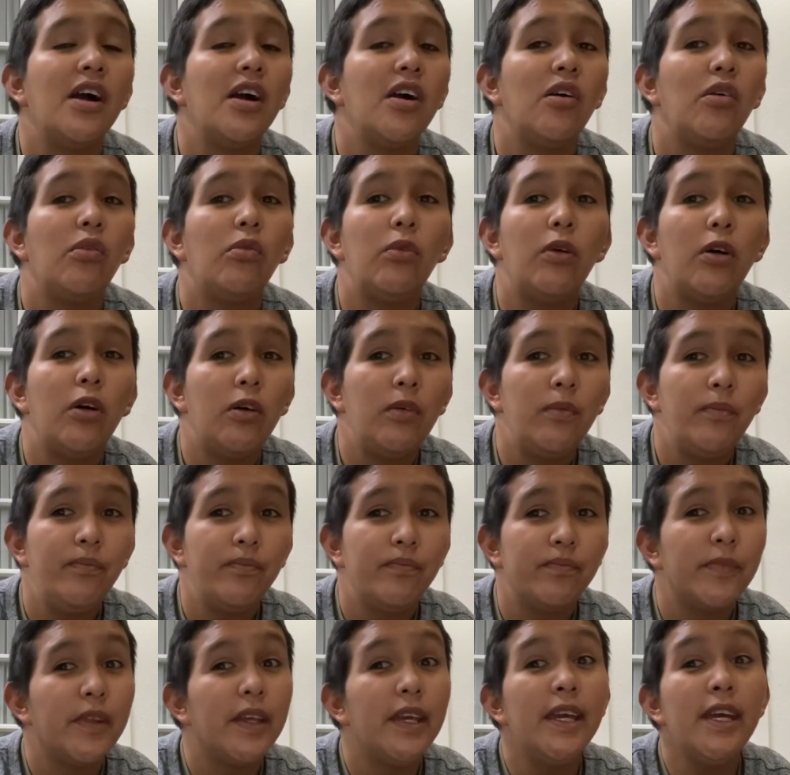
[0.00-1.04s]
Well,
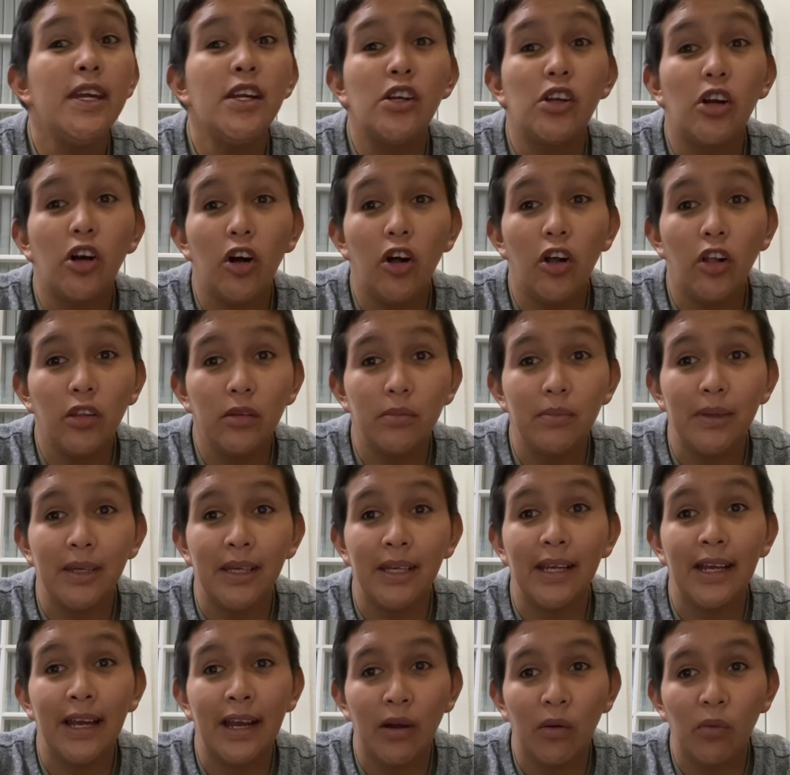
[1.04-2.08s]
he called me
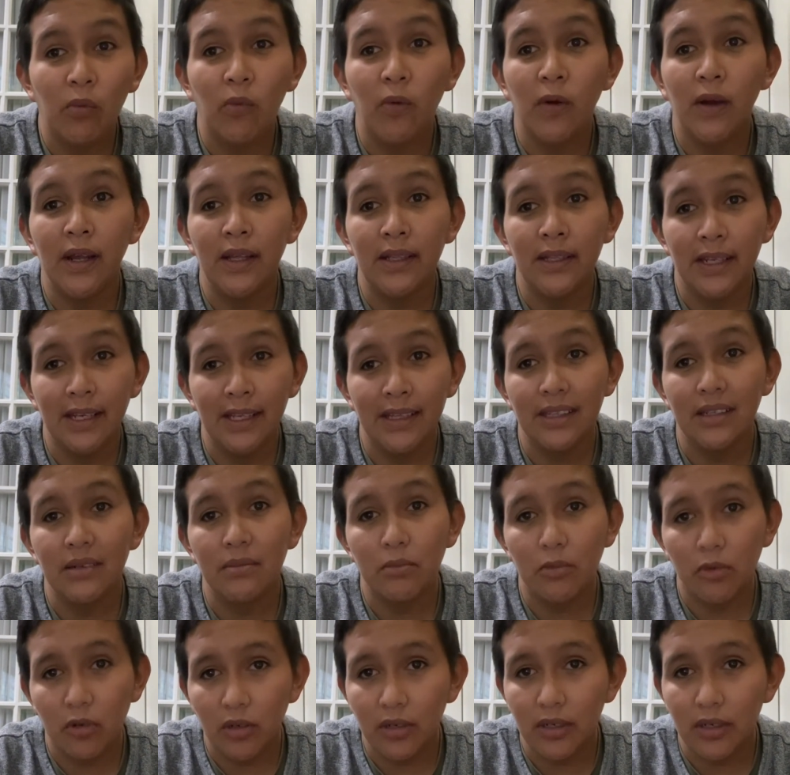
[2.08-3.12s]
at 1 in the
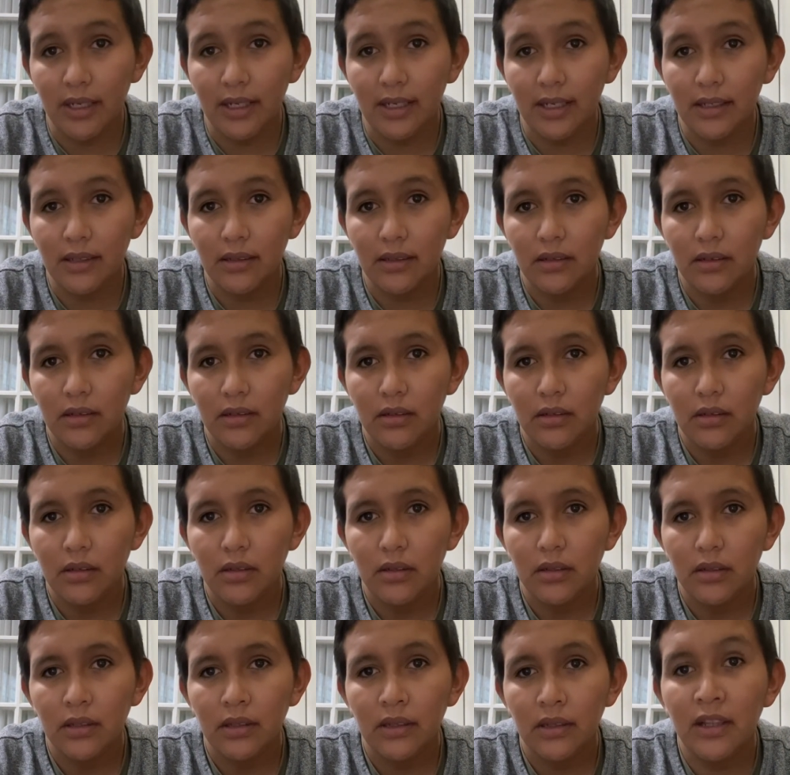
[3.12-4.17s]
morning,
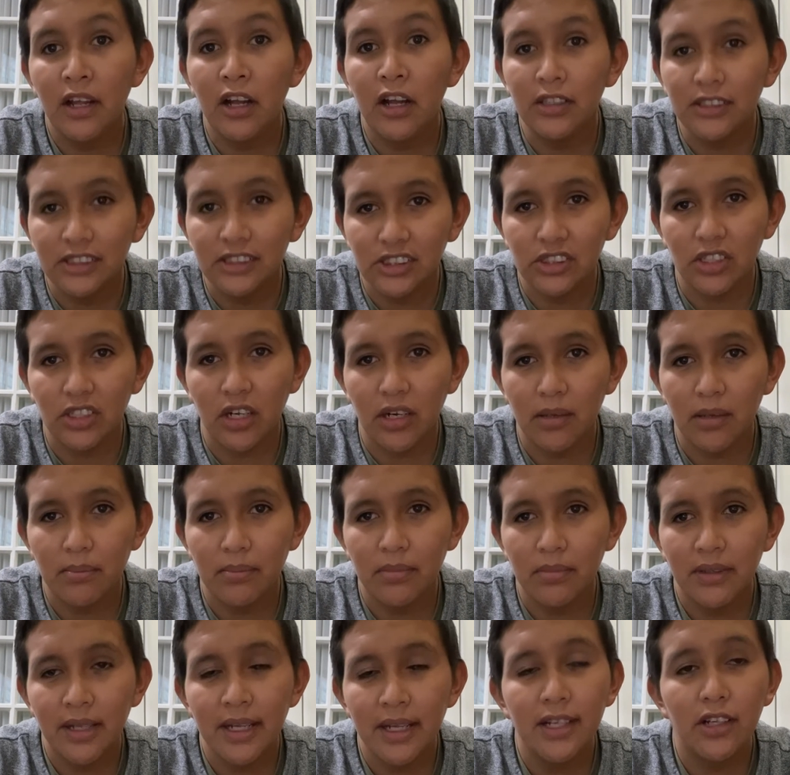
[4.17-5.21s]
nonstop,
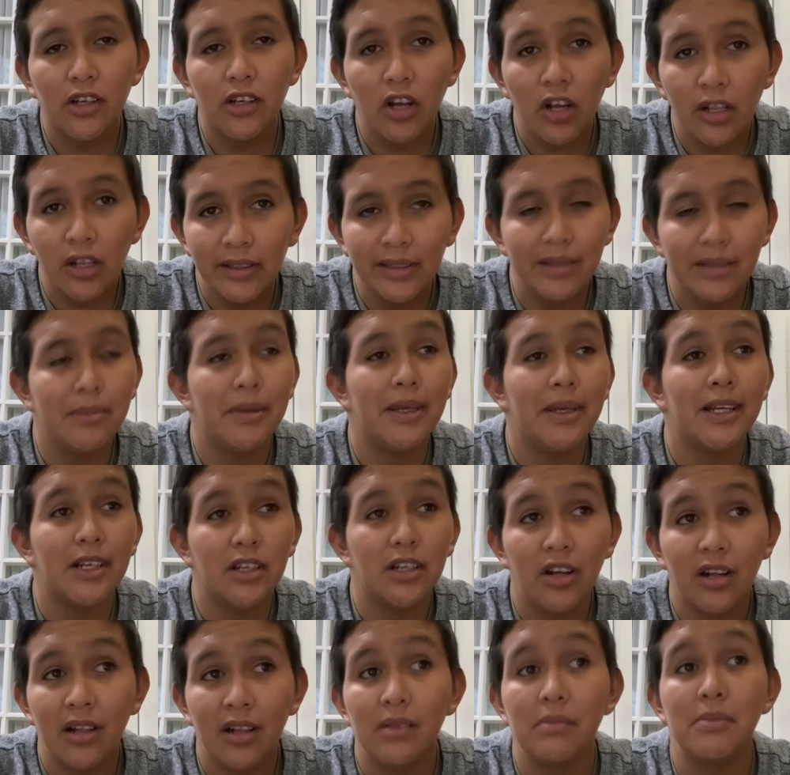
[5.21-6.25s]
like calling me and
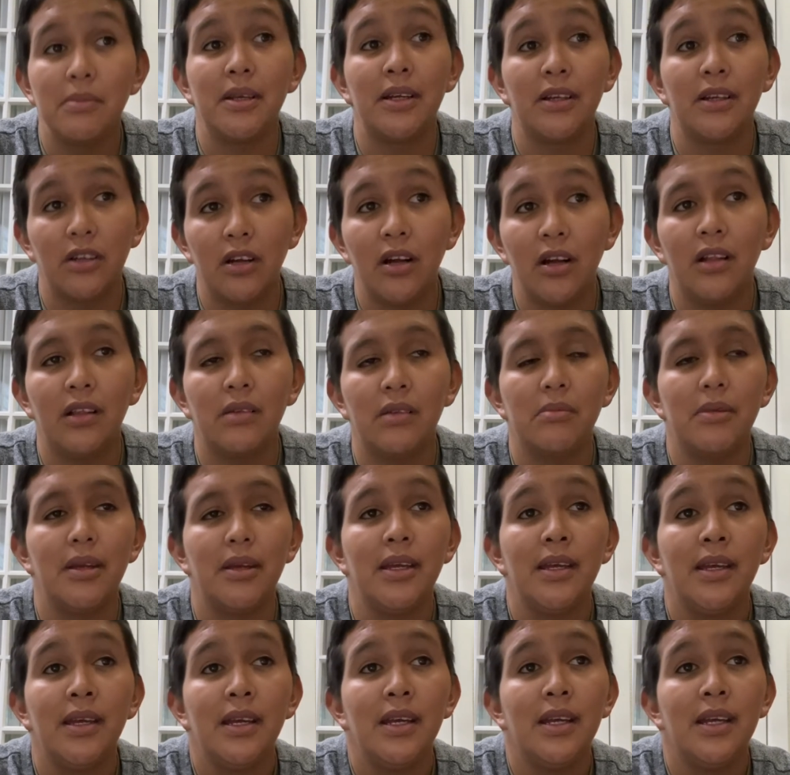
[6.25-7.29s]
calling me and calling me.
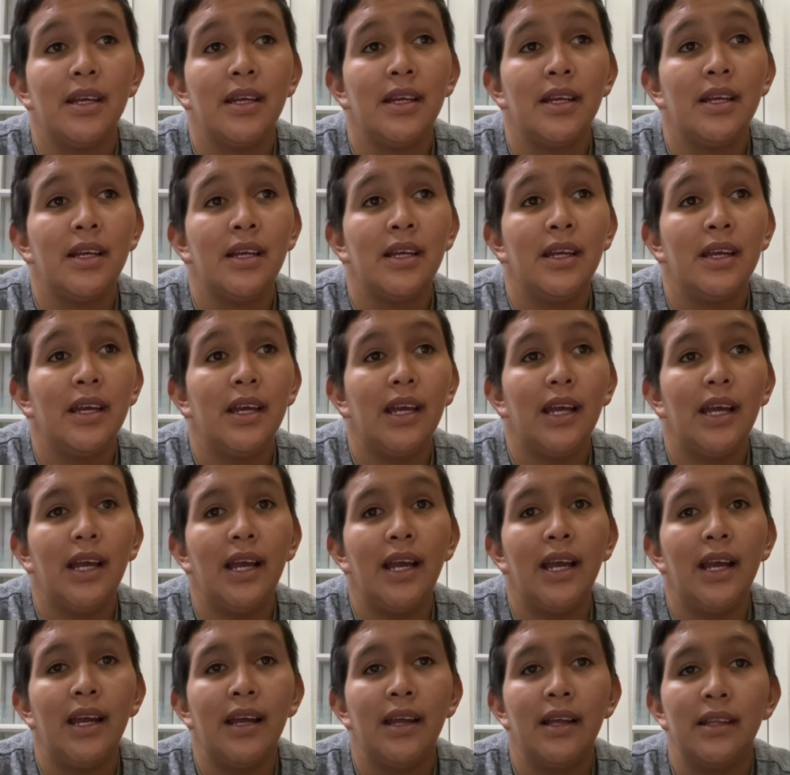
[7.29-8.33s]

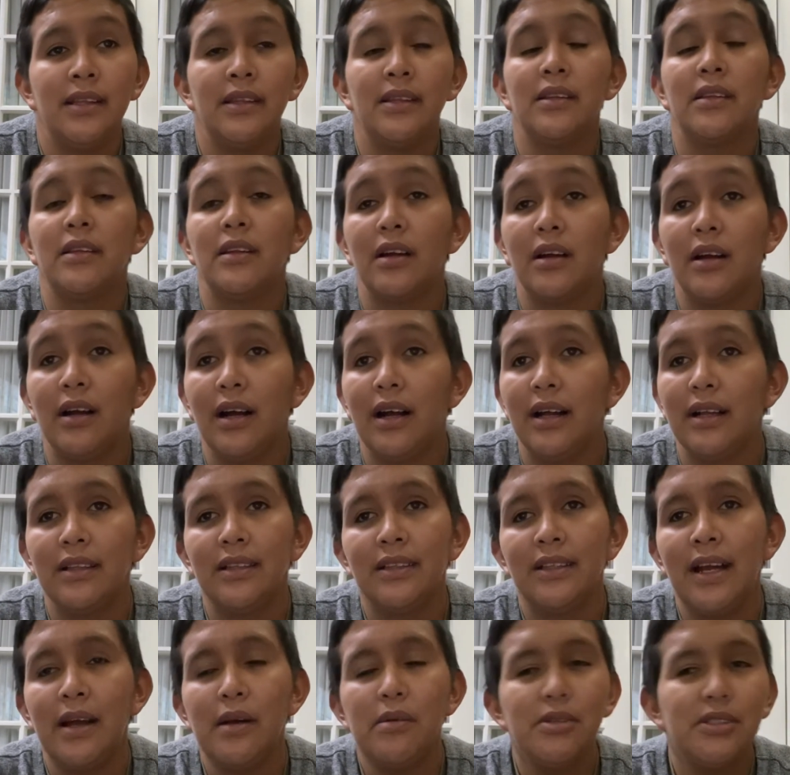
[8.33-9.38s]
And
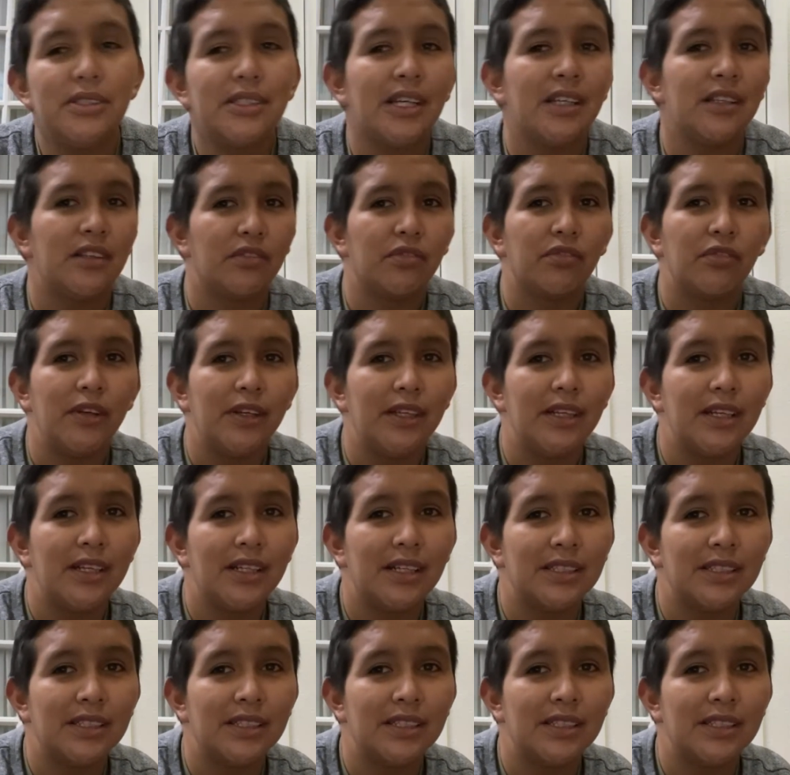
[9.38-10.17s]
that was kind of freaky because